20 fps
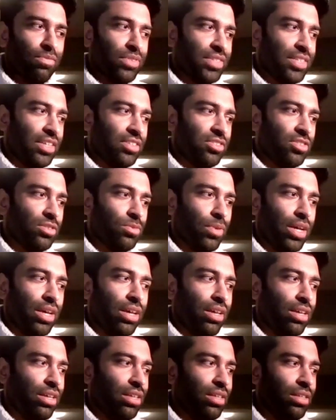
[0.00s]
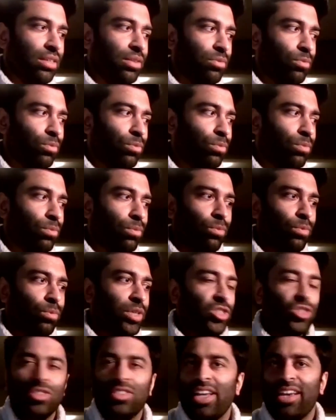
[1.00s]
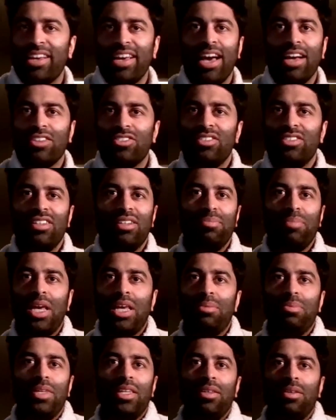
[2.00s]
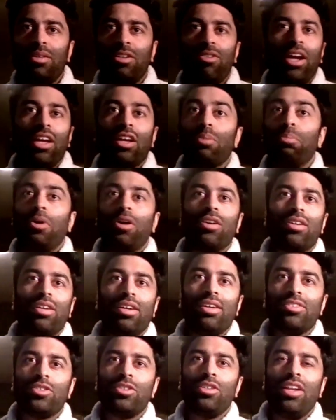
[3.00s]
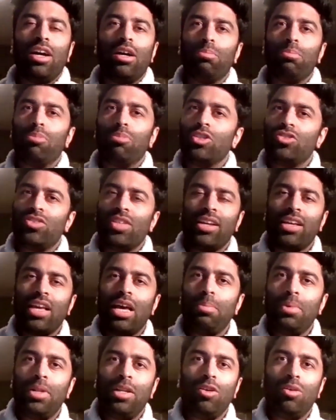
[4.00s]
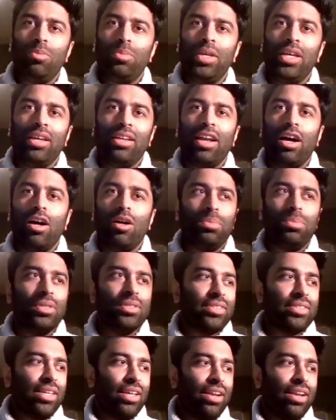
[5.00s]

conversations where we should take action and maybe creating a podcast could help bridge that gap a little bit and help us